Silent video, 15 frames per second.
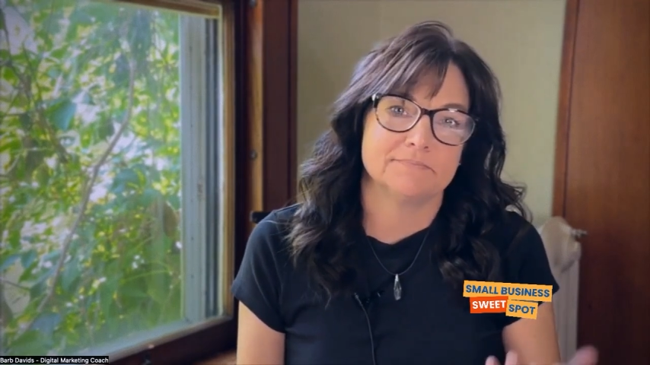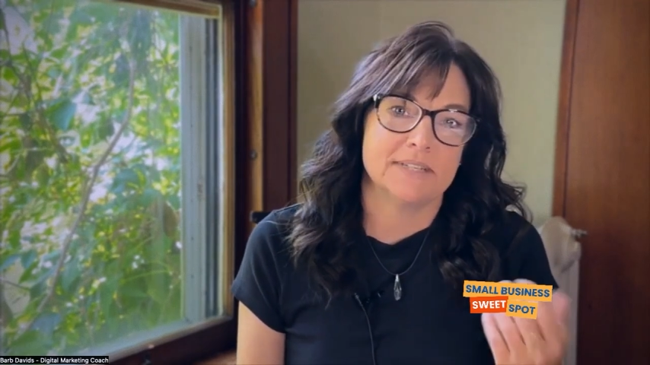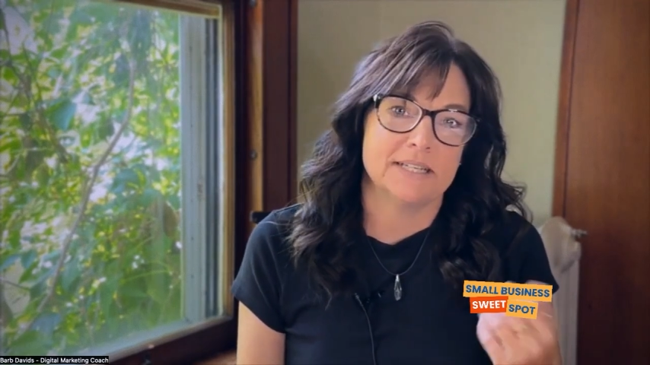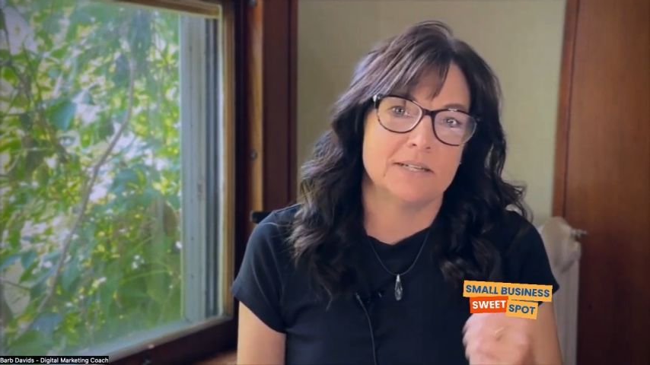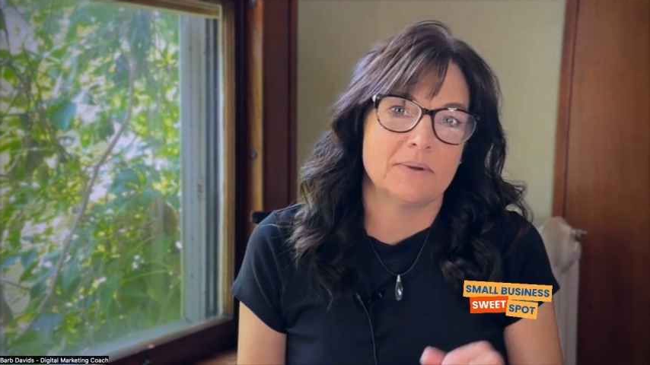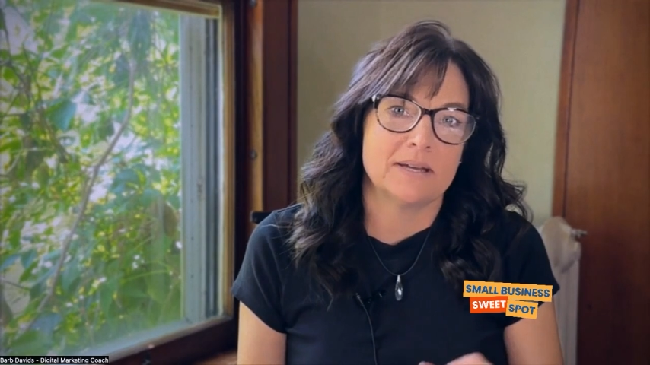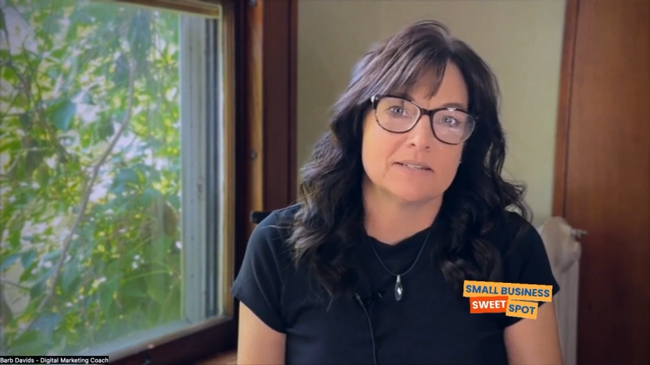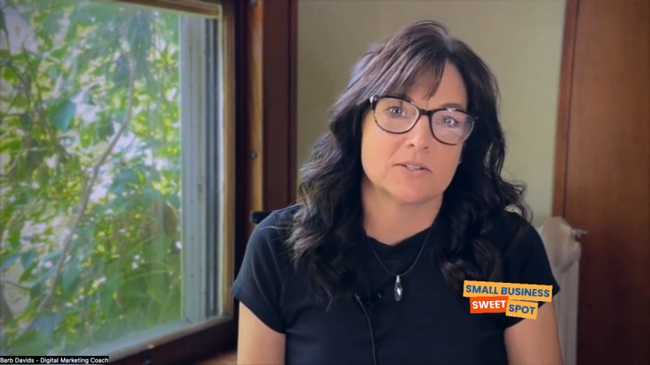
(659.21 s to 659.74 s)

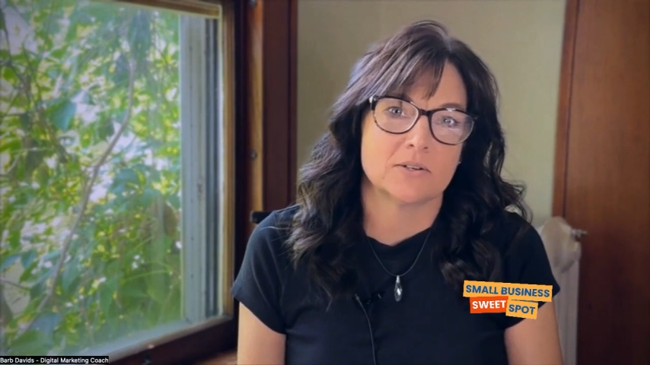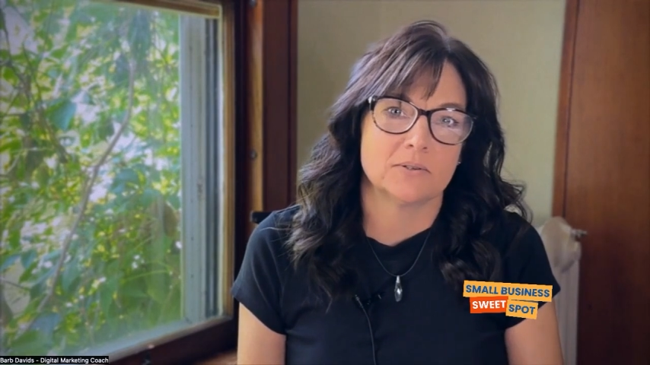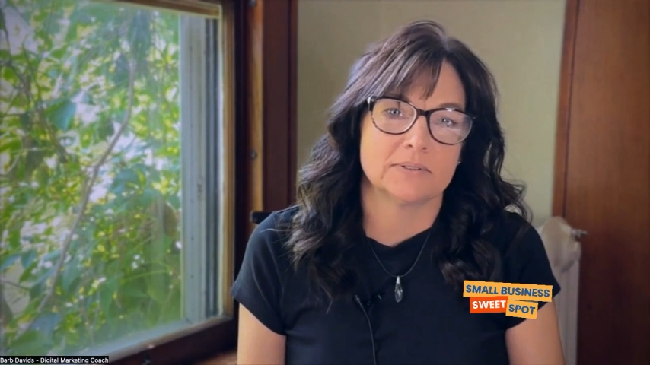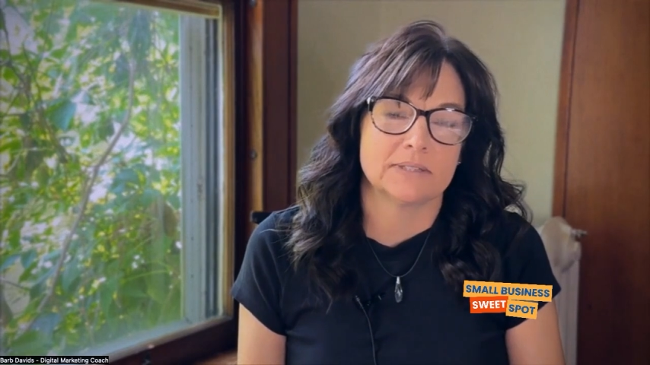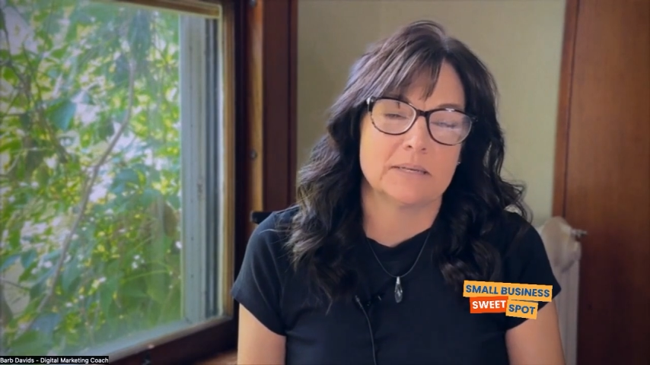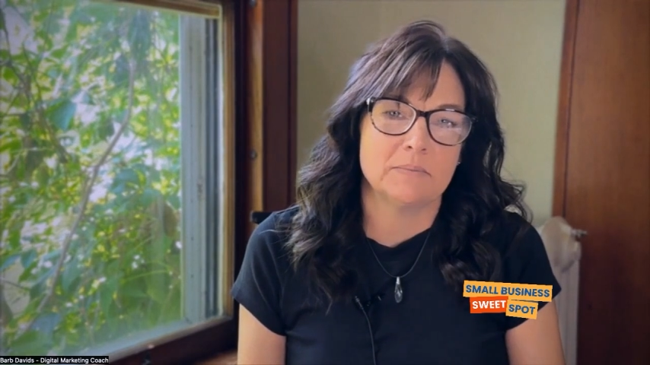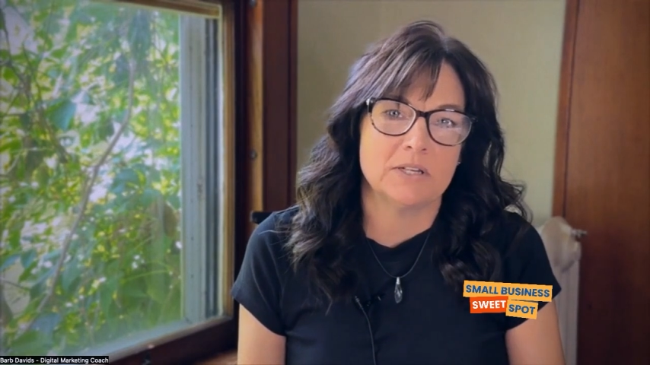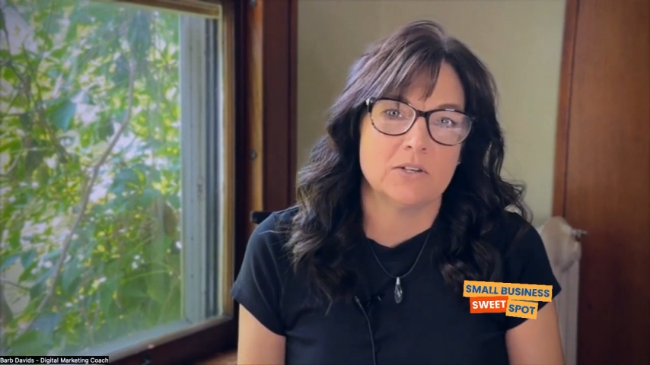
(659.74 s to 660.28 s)
Anyway, so
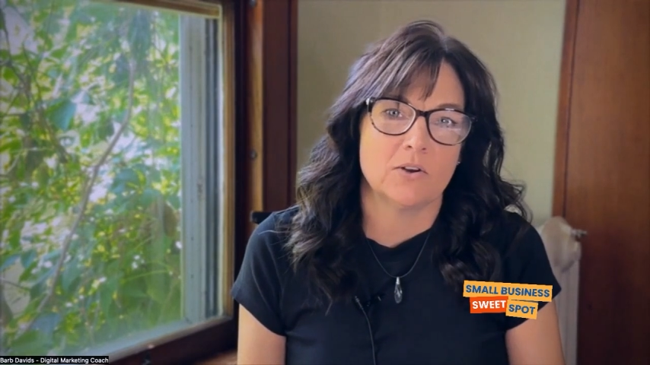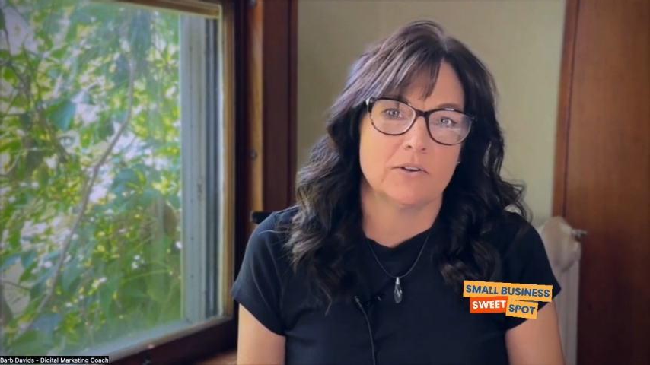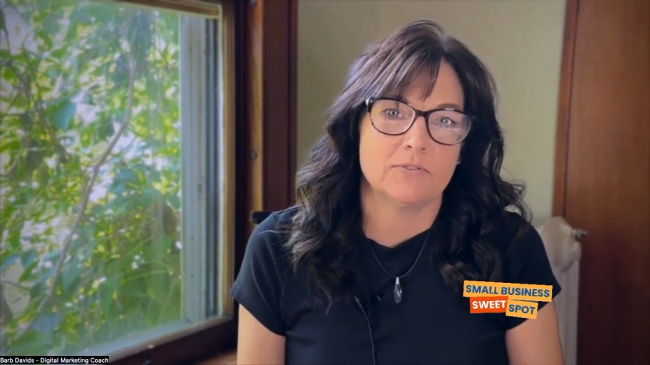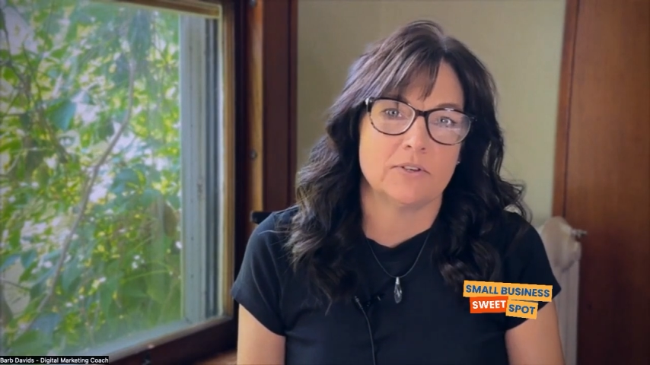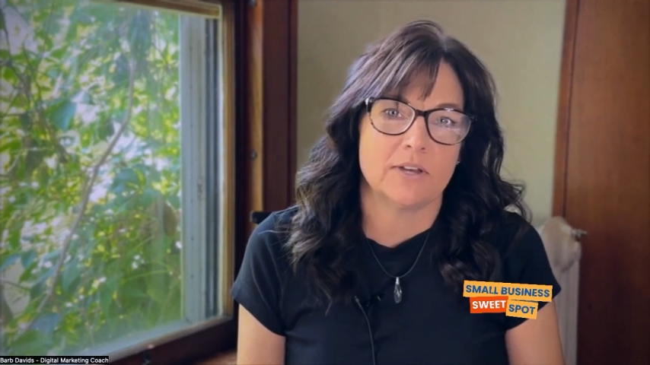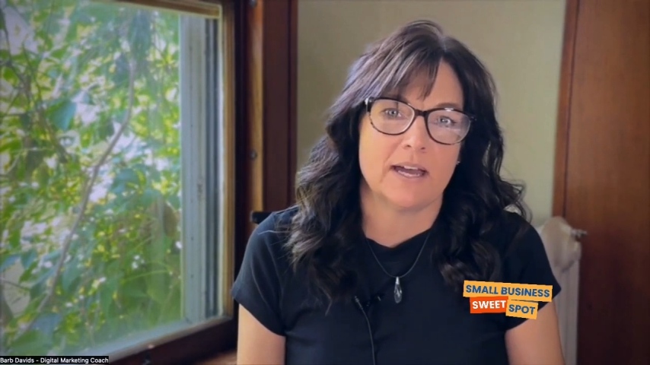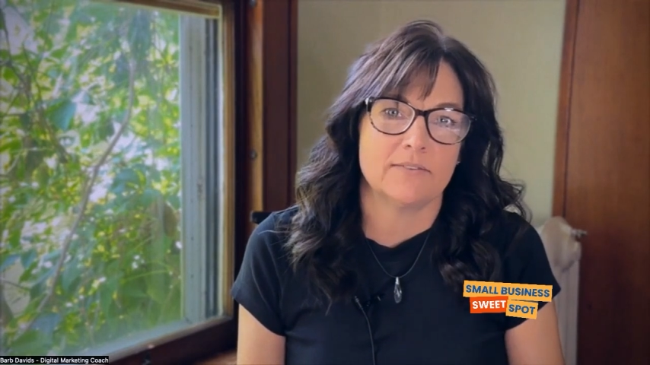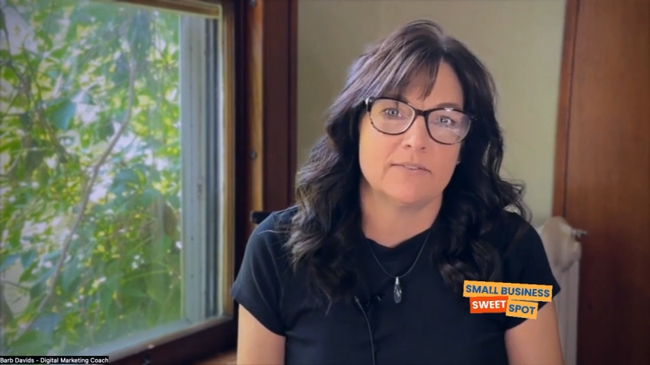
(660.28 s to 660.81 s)
let me know if
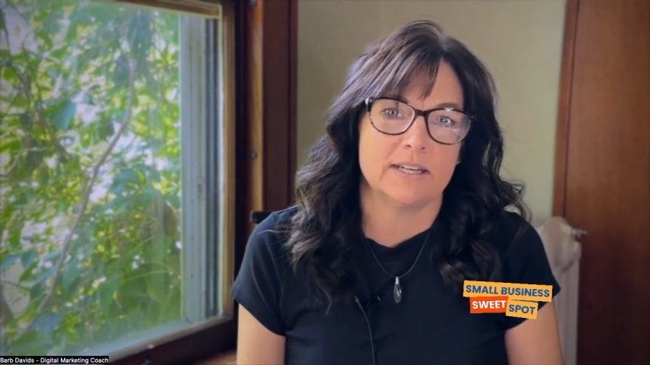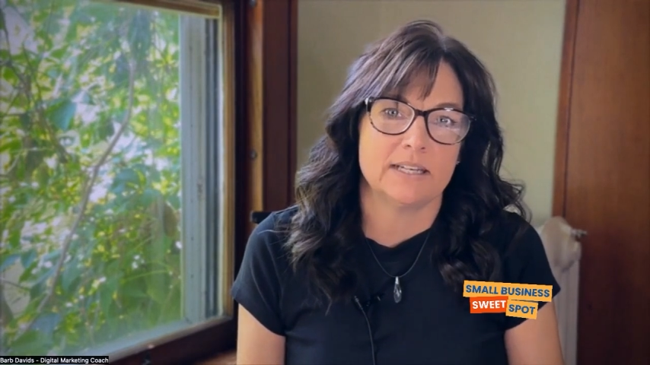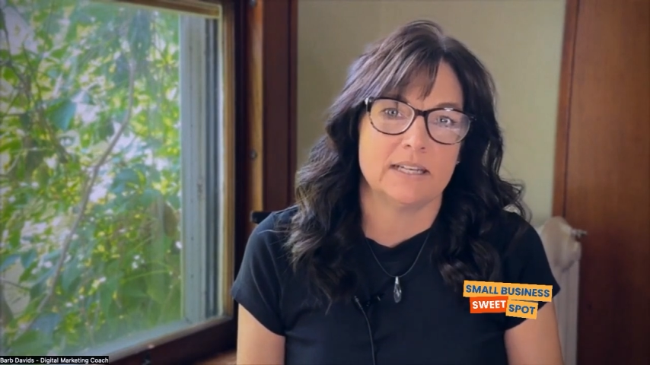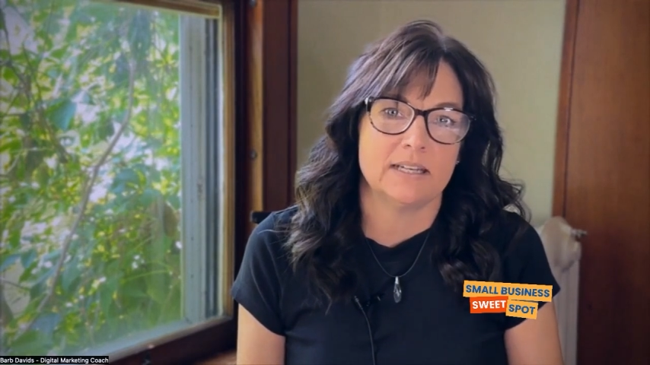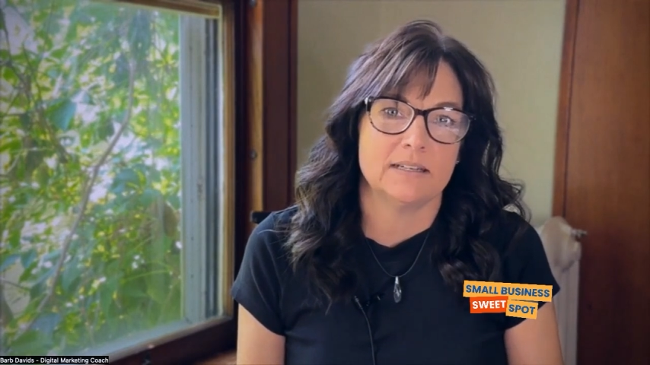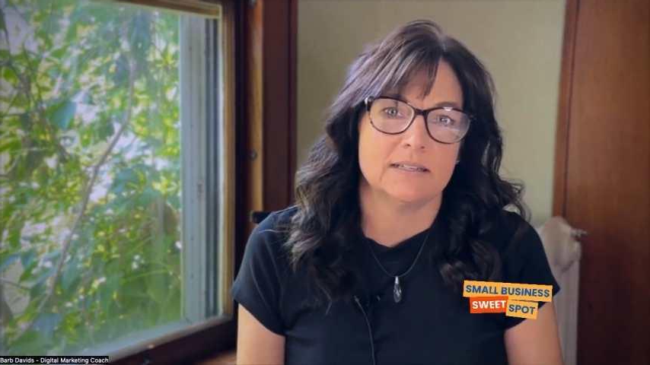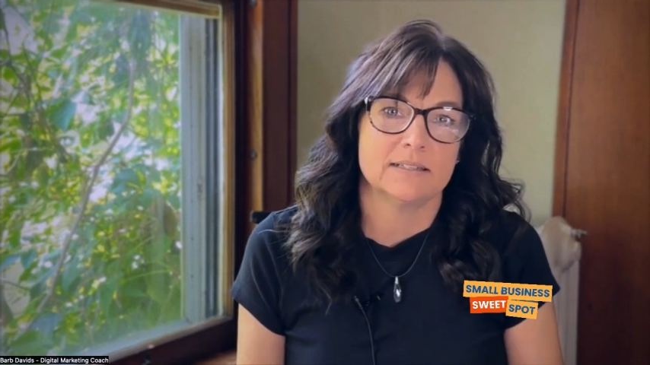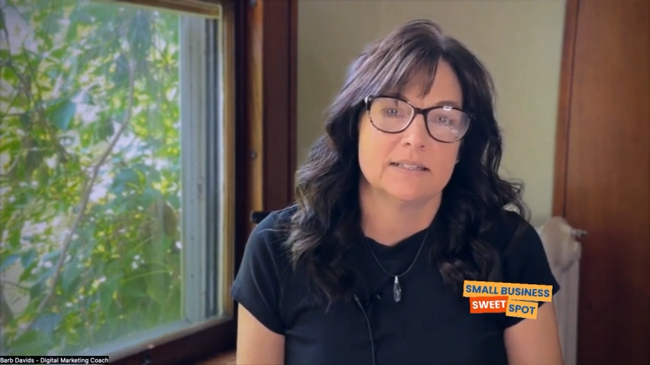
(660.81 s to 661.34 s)
you have
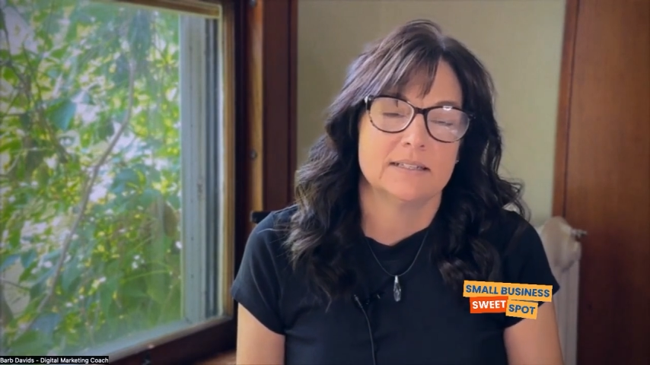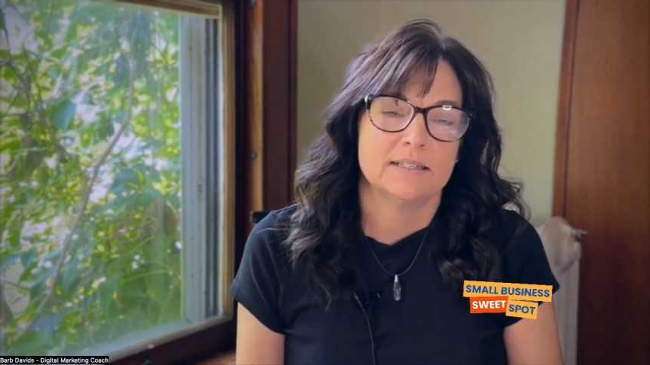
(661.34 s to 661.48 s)
any